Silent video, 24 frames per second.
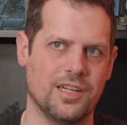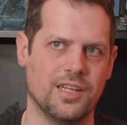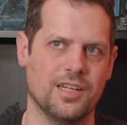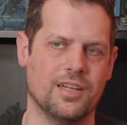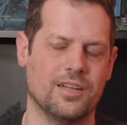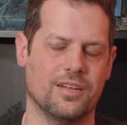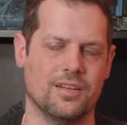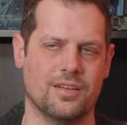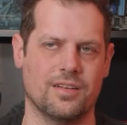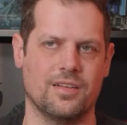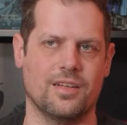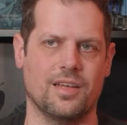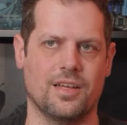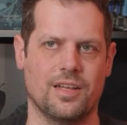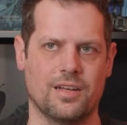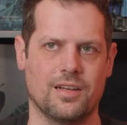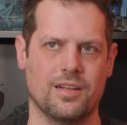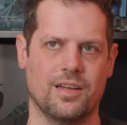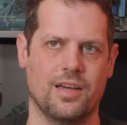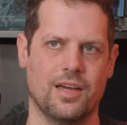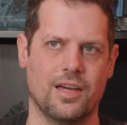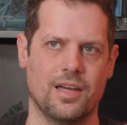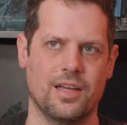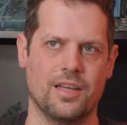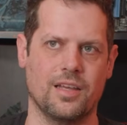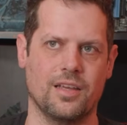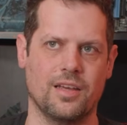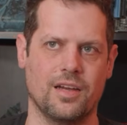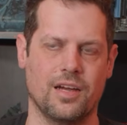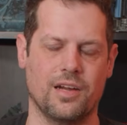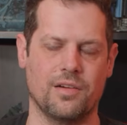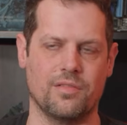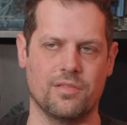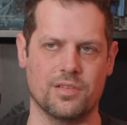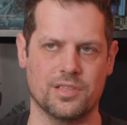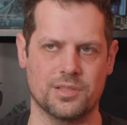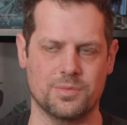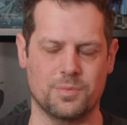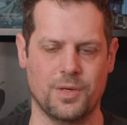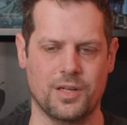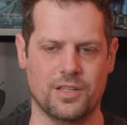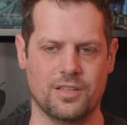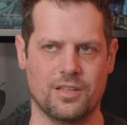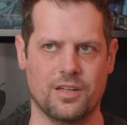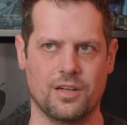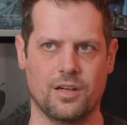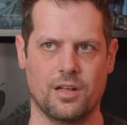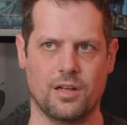didn't, and I
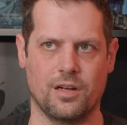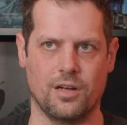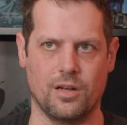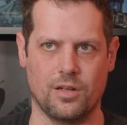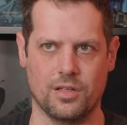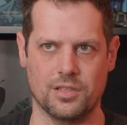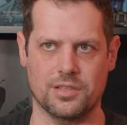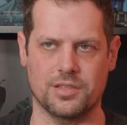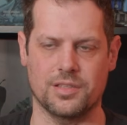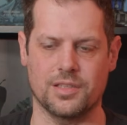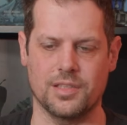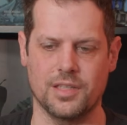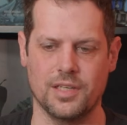respect that a lot.